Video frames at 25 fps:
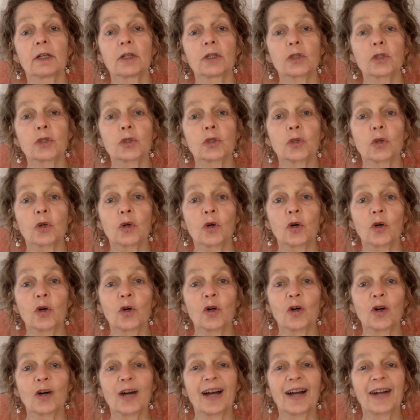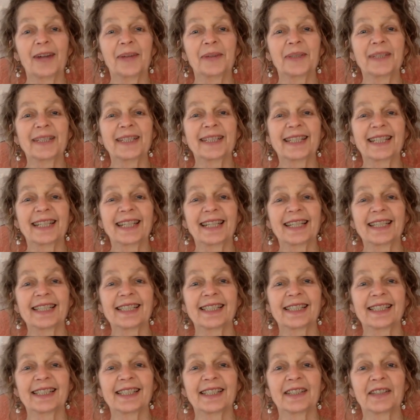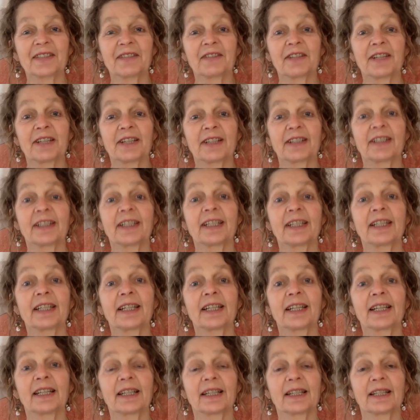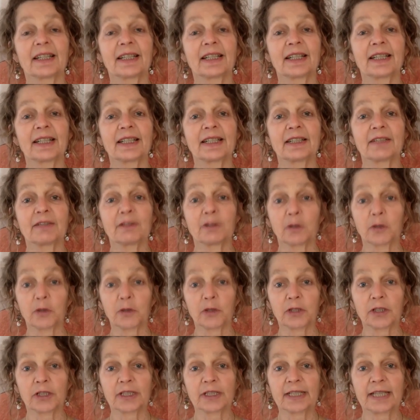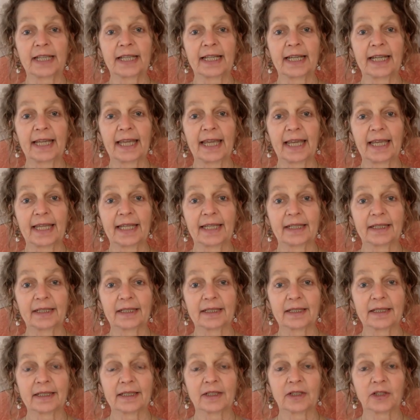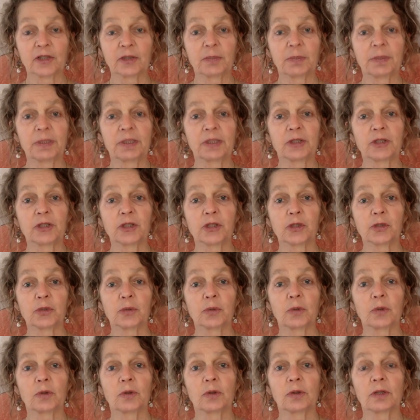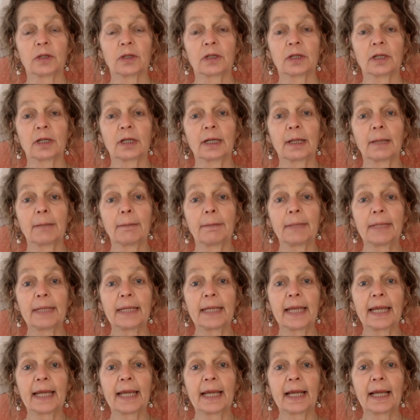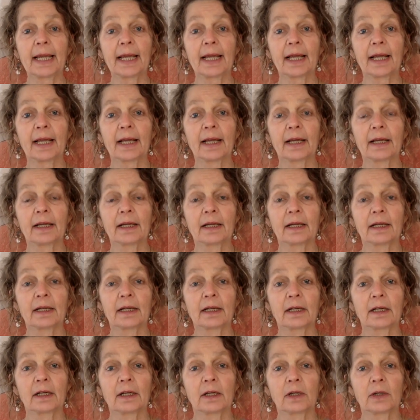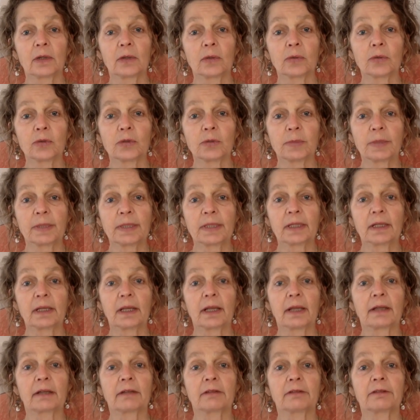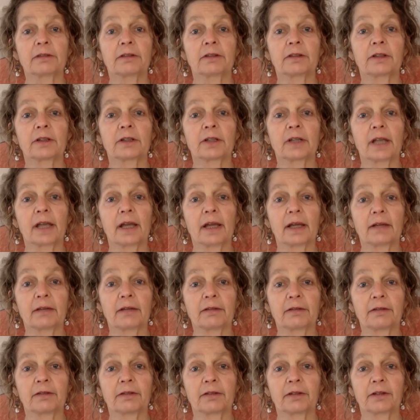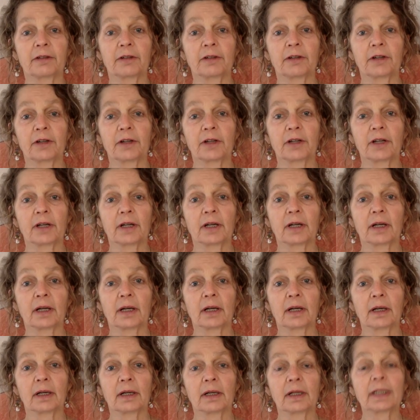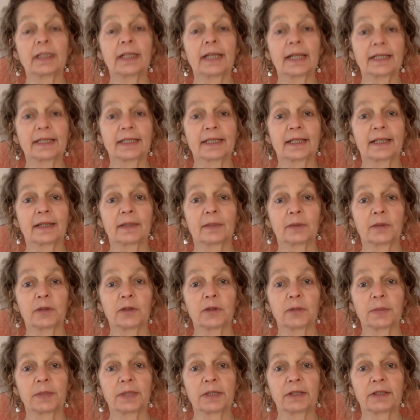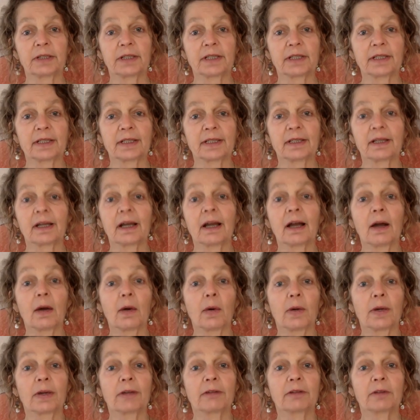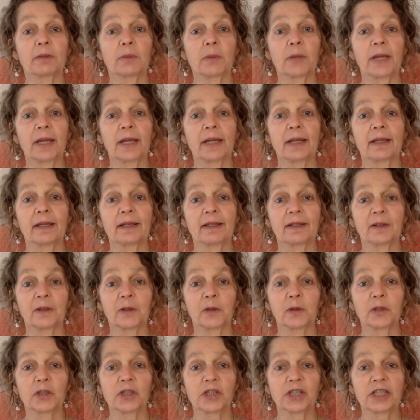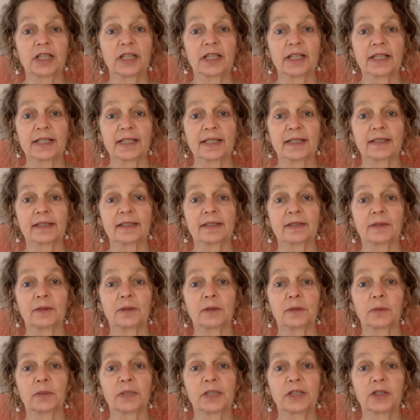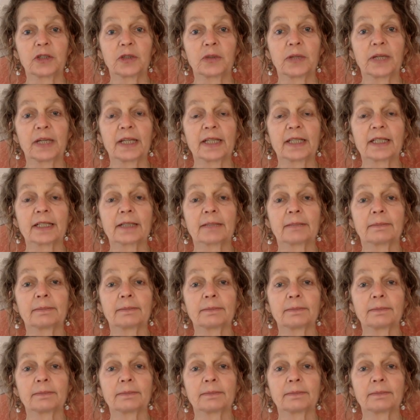So I would say she's a very devoted, dedicated, spiritual being who spent a lot of her life connecting with spirit in however way, she does it or we do it.